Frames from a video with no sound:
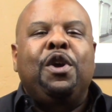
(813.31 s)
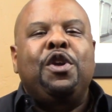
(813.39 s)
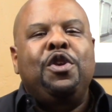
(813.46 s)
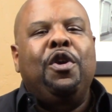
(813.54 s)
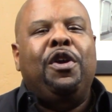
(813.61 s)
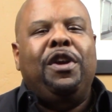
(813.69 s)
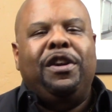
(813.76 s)

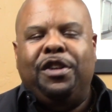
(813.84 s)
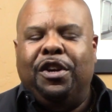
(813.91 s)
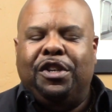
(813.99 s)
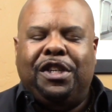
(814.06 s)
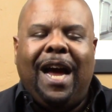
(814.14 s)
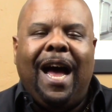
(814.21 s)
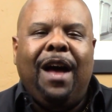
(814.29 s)
your
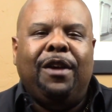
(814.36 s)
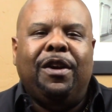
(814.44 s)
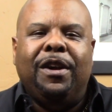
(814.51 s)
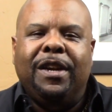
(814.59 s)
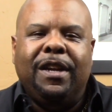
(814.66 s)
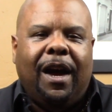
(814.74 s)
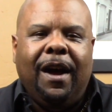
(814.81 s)
child
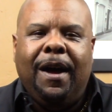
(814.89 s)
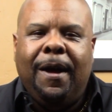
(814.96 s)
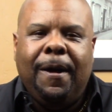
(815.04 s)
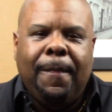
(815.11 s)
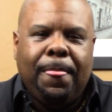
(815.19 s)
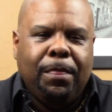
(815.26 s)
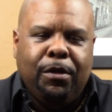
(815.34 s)

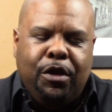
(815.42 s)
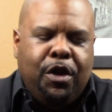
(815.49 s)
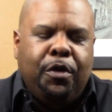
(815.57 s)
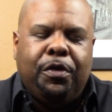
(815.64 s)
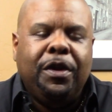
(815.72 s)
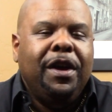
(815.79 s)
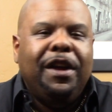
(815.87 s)
or
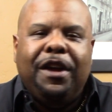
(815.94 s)
youth